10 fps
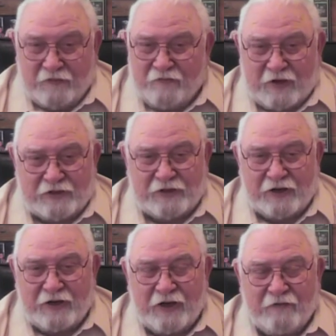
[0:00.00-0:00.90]
if I said
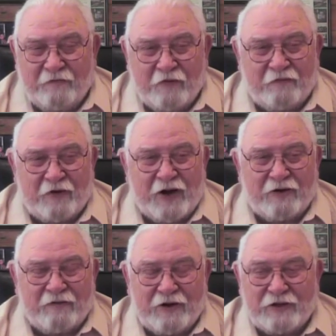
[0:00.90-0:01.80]
it needed 4
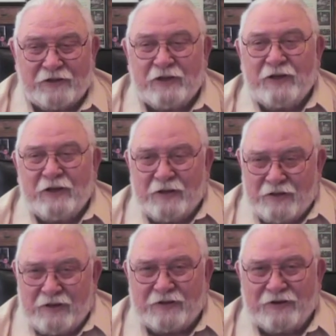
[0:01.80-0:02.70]
flanking rudders,
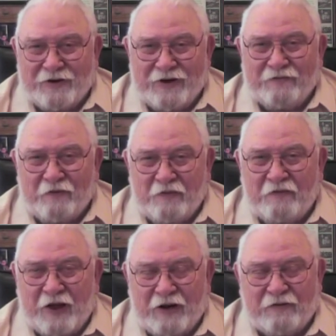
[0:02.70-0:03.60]
it was going to get 4
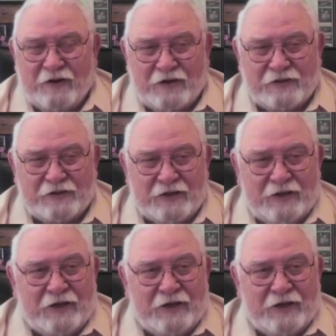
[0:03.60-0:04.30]
flanking rudders.